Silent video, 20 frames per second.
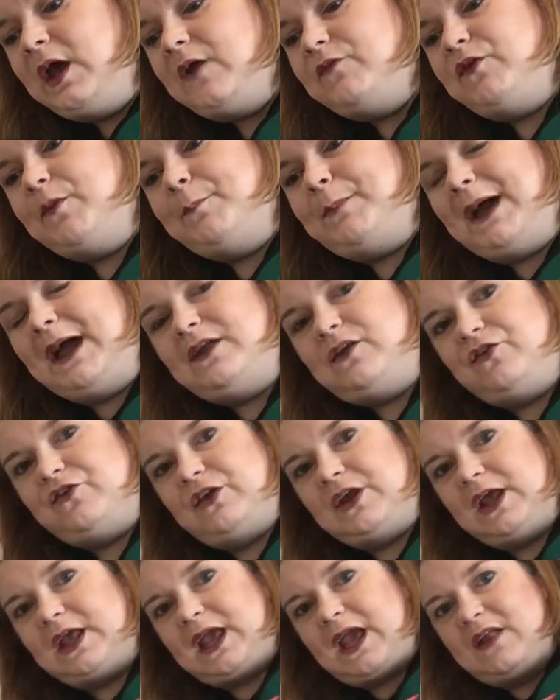If you're
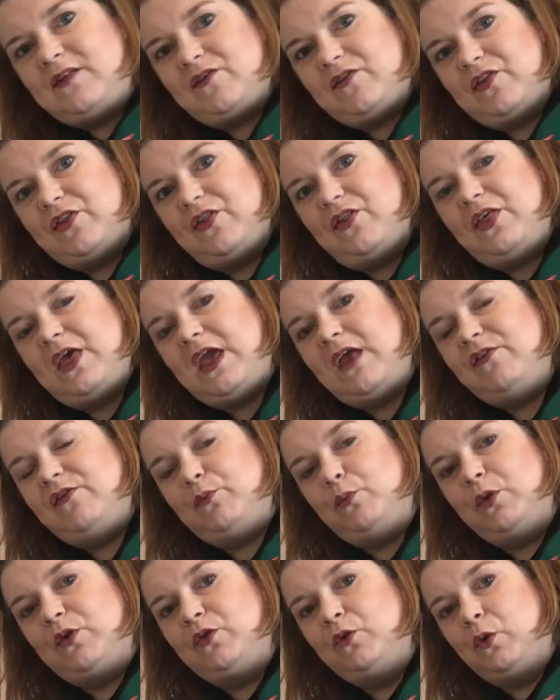bandaging against
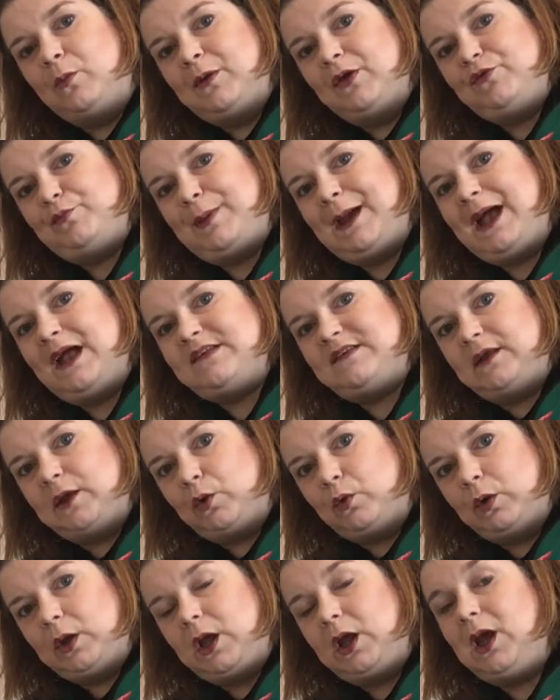this with not much padding
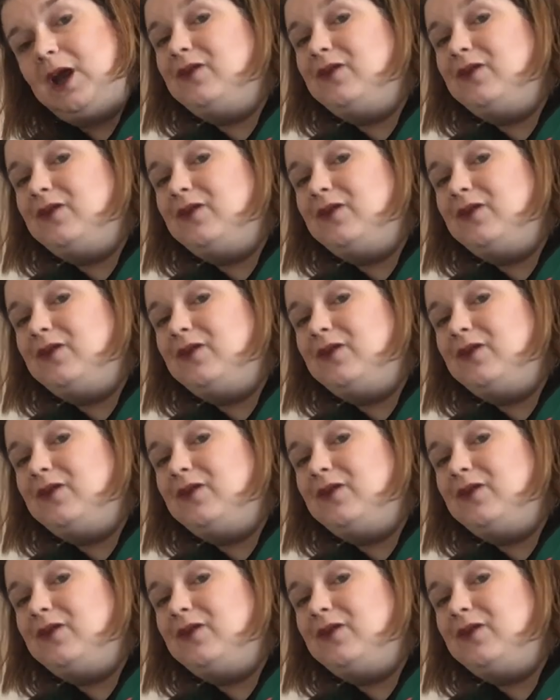on it